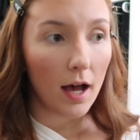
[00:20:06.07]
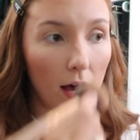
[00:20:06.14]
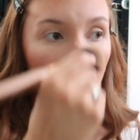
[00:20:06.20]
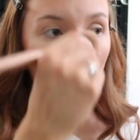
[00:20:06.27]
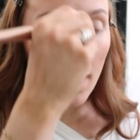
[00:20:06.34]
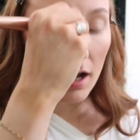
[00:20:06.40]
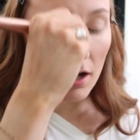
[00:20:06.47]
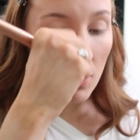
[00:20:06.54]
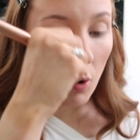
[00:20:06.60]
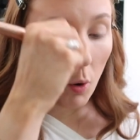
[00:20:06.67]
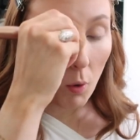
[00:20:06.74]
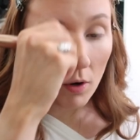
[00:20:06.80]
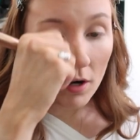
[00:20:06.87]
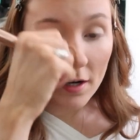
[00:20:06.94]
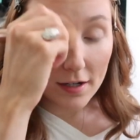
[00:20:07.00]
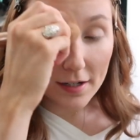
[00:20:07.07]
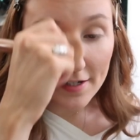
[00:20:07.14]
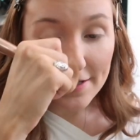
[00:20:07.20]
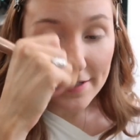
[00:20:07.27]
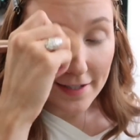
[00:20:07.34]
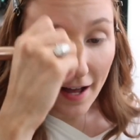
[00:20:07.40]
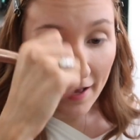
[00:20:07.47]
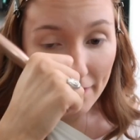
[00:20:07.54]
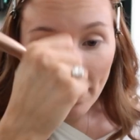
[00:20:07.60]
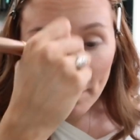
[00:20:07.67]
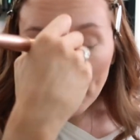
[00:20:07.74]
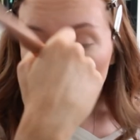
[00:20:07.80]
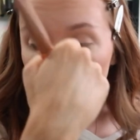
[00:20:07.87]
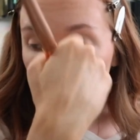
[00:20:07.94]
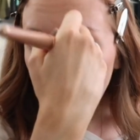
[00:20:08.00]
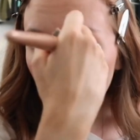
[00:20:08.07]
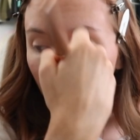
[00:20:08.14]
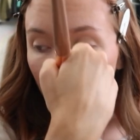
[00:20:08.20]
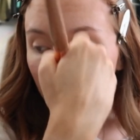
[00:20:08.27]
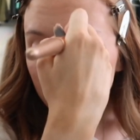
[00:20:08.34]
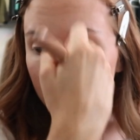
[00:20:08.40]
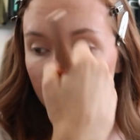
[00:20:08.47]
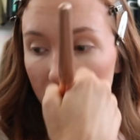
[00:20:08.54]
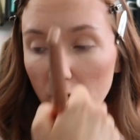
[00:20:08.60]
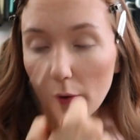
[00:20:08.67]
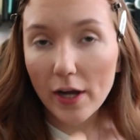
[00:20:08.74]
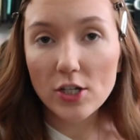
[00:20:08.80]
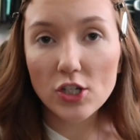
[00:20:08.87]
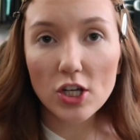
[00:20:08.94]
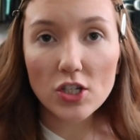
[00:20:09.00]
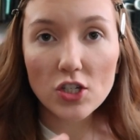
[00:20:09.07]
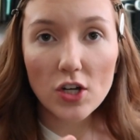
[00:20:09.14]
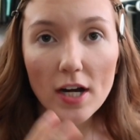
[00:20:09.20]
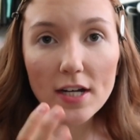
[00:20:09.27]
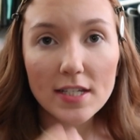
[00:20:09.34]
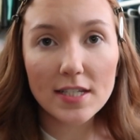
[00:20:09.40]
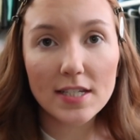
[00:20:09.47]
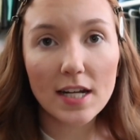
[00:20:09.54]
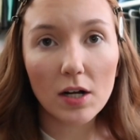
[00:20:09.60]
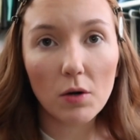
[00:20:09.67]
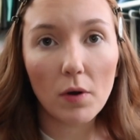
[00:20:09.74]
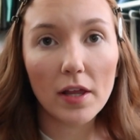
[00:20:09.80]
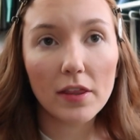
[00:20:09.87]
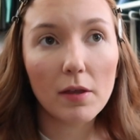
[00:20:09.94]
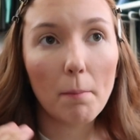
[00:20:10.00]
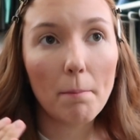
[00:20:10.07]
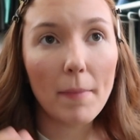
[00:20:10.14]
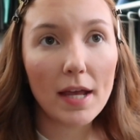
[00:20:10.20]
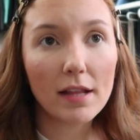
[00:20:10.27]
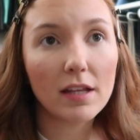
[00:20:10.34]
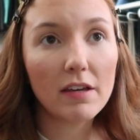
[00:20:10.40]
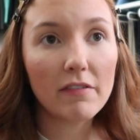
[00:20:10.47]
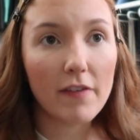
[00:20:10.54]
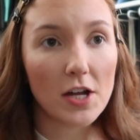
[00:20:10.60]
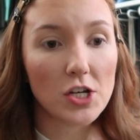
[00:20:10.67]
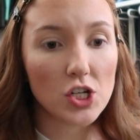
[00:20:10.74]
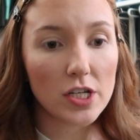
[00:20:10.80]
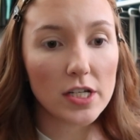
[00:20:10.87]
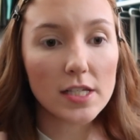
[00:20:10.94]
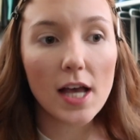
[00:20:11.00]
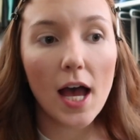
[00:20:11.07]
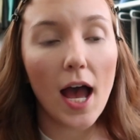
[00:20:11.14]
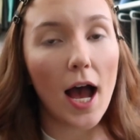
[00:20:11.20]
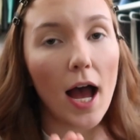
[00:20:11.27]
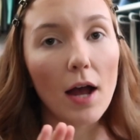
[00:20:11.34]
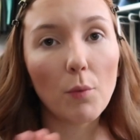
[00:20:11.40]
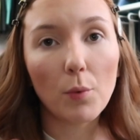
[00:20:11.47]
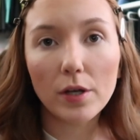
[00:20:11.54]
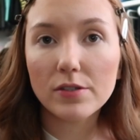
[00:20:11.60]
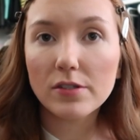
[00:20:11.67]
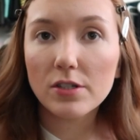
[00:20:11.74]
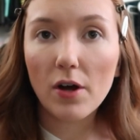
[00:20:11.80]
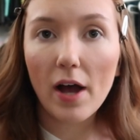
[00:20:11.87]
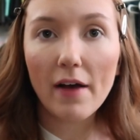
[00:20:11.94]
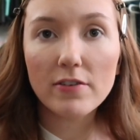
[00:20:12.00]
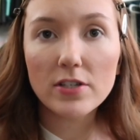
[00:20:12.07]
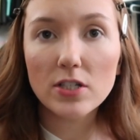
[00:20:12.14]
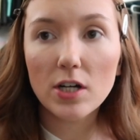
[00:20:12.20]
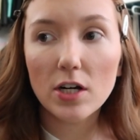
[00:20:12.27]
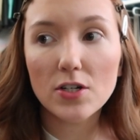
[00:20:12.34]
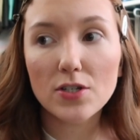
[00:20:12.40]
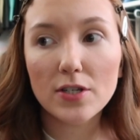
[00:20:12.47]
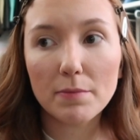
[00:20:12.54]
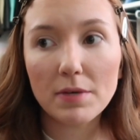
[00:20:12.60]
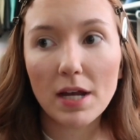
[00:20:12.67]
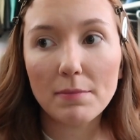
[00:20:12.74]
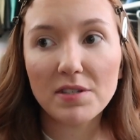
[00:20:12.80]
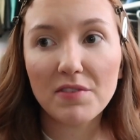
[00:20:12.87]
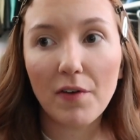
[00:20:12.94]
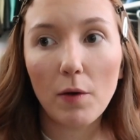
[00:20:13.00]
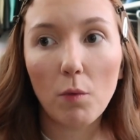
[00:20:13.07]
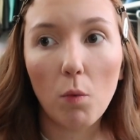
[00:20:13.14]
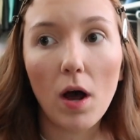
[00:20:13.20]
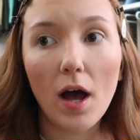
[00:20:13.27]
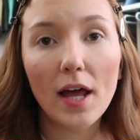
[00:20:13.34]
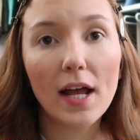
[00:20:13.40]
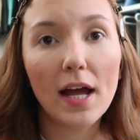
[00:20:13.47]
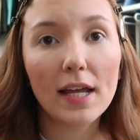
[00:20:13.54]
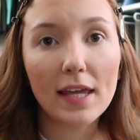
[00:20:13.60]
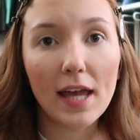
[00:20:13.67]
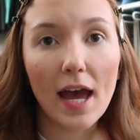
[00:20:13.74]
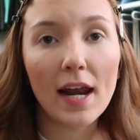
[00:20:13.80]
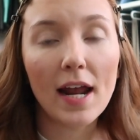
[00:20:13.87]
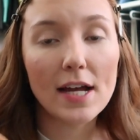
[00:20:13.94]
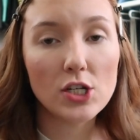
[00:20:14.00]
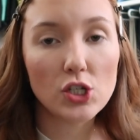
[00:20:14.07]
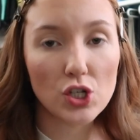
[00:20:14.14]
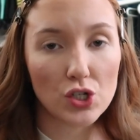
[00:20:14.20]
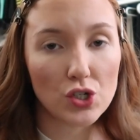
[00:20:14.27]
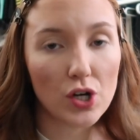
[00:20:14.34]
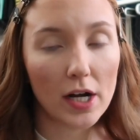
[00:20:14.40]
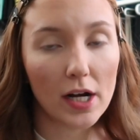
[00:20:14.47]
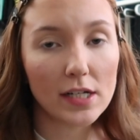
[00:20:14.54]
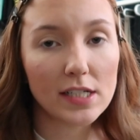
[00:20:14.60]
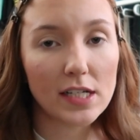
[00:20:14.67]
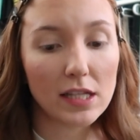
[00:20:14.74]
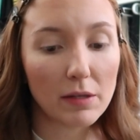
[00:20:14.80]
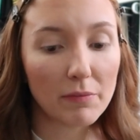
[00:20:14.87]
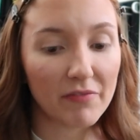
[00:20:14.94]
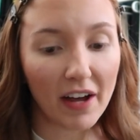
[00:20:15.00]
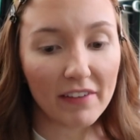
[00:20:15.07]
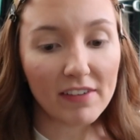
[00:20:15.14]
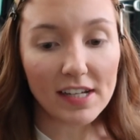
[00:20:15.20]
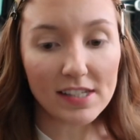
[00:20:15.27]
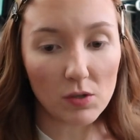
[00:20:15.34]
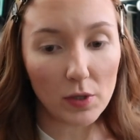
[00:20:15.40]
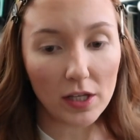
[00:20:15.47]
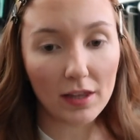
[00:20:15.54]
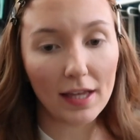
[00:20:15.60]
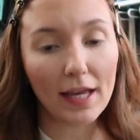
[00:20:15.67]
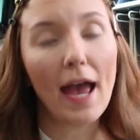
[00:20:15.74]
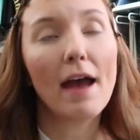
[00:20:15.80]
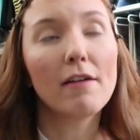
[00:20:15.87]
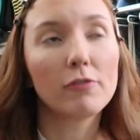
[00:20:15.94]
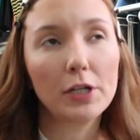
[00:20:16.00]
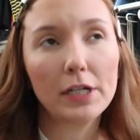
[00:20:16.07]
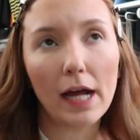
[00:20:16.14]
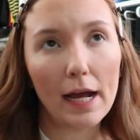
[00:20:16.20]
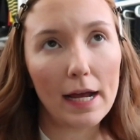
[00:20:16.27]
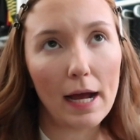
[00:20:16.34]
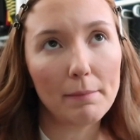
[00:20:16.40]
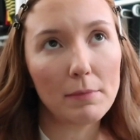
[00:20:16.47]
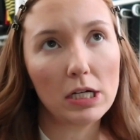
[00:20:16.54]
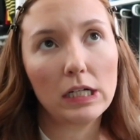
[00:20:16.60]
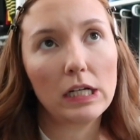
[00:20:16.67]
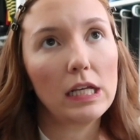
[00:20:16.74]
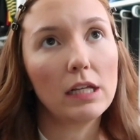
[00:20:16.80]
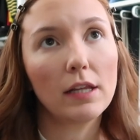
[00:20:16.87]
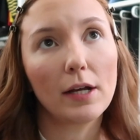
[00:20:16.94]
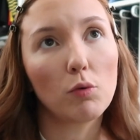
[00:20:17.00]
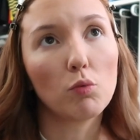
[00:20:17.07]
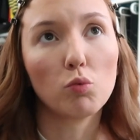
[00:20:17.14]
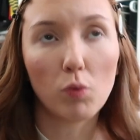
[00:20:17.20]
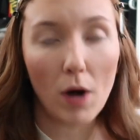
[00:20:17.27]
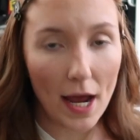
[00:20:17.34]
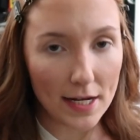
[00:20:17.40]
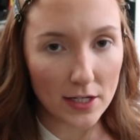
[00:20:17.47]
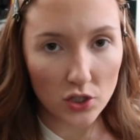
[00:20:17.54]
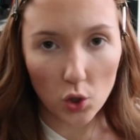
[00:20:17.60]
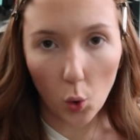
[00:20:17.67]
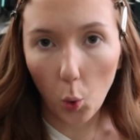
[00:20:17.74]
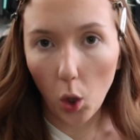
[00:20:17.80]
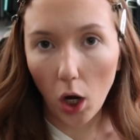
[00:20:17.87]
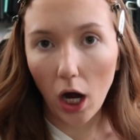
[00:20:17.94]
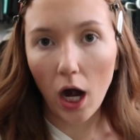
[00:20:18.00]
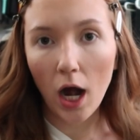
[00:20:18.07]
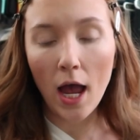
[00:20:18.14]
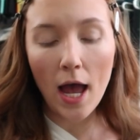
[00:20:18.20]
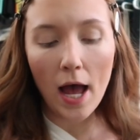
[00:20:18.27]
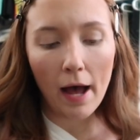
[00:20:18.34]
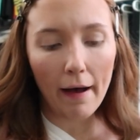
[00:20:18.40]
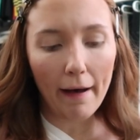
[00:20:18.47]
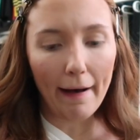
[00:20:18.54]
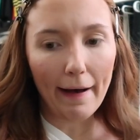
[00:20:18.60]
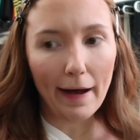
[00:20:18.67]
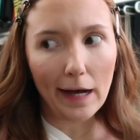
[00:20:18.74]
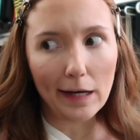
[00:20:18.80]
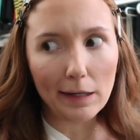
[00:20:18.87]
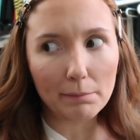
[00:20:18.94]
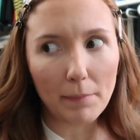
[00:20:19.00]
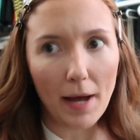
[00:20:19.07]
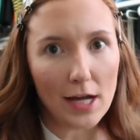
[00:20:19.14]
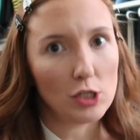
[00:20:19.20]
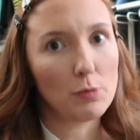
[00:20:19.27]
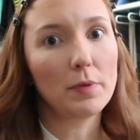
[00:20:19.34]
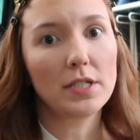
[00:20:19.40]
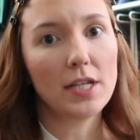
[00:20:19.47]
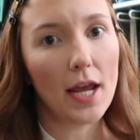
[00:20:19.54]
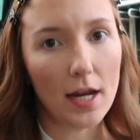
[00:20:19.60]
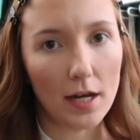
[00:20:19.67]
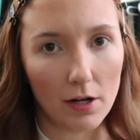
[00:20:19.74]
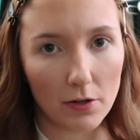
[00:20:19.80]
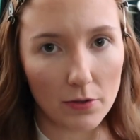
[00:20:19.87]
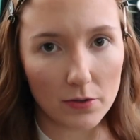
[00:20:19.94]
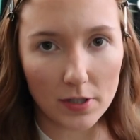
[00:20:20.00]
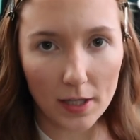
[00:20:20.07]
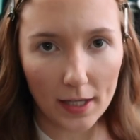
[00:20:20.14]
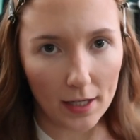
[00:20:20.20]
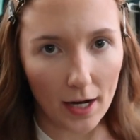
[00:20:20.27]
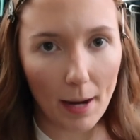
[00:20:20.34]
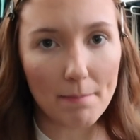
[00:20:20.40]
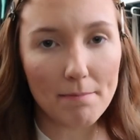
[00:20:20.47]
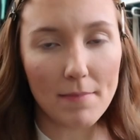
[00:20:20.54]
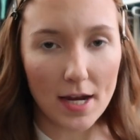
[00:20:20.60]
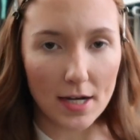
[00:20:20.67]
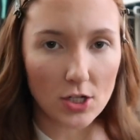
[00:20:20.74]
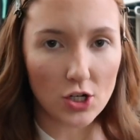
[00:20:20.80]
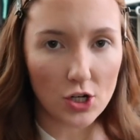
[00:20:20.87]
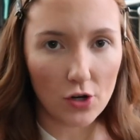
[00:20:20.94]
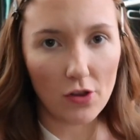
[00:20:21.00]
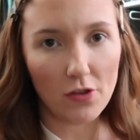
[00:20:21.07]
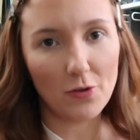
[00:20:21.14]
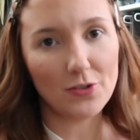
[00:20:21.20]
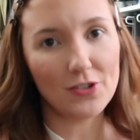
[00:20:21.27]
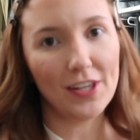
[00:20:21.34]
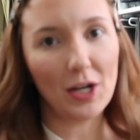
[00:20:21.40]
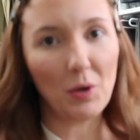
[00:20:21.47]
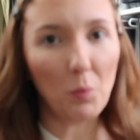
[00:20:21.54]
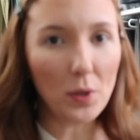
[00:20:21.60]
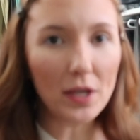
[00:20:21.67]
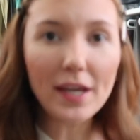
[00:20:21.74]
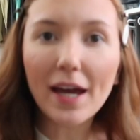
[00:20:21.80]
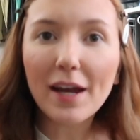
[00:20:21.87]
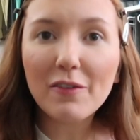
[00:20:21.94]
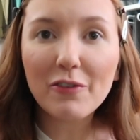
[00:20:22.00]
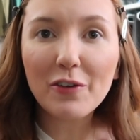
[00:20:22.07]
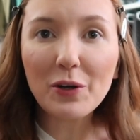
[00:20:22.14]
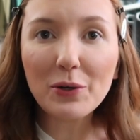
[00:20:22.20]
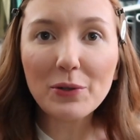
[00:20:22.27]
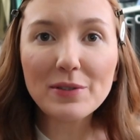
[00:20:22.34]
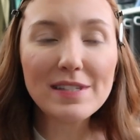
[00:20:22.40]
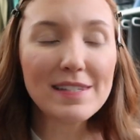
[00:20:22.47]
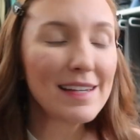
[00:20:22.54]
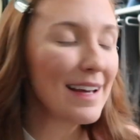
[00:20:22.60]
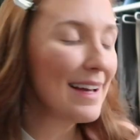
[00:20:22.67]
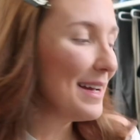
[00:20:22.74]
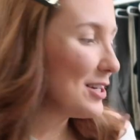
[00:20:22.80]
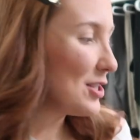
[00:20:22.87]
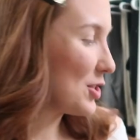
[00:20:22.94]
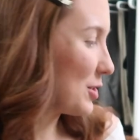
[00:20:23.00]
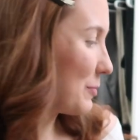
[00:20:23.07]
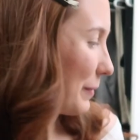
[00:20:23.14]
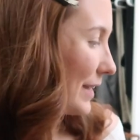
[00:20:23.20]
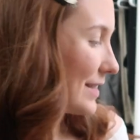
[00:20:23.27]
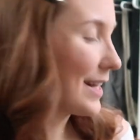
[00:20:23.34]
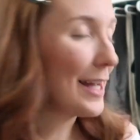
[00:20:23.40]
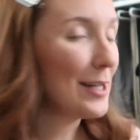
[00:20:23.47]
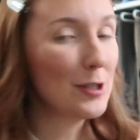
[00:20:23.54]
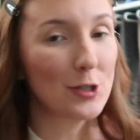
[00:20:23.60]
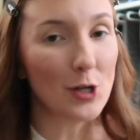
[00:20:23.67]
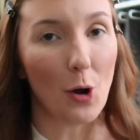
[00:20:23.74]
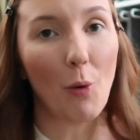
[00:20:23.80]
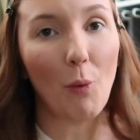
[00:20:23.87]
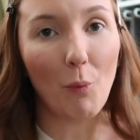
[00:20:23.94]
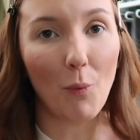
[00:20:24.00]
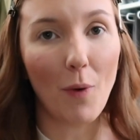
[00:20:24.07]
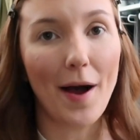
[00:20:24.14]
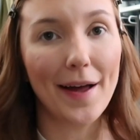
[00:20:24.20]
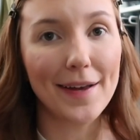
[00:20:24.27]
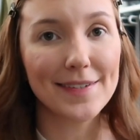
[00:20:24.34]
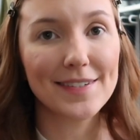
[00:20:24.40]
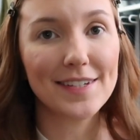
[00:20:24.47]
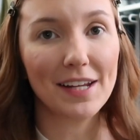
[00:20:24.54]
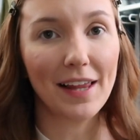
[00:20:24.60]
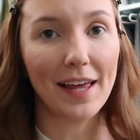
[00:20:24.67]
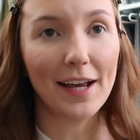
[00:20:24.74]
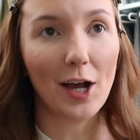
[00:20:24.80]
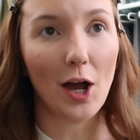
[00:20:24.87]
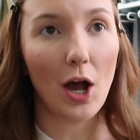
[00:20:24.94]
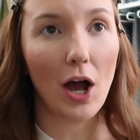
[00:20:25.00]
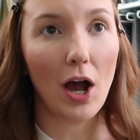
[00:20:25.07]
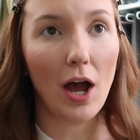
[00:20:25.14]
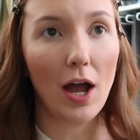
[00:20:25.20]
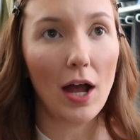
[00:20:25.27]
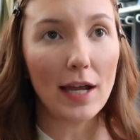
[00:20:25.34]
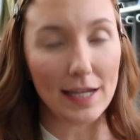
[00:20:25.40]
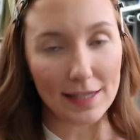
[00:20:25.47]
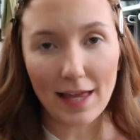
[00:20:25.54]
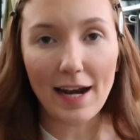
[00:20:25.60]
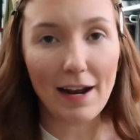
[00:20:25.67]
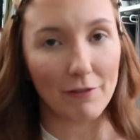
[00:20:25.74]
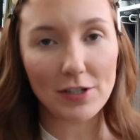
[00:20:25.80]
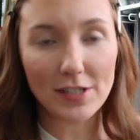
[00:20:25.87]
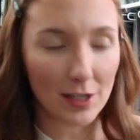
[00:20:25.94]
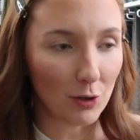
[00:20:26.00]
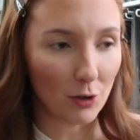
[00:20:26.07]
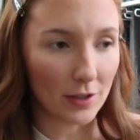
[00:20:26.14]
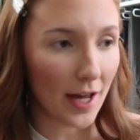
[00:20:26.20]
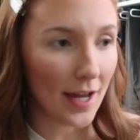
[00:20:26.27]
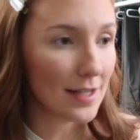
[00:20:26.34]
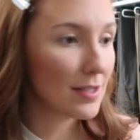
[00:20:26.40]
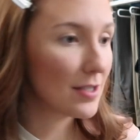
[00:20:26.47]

Uh, corn is not that many calories. So I just try to stick with mainly veggies. I will still have a starch sometimes if I want. Again, I just try not to eat them five nights a week. Like every night I'm not gonna eat like rice or um, mashed potatoes. Like I make sure that those are like weekend foods just because I don't want to like eat that every single night.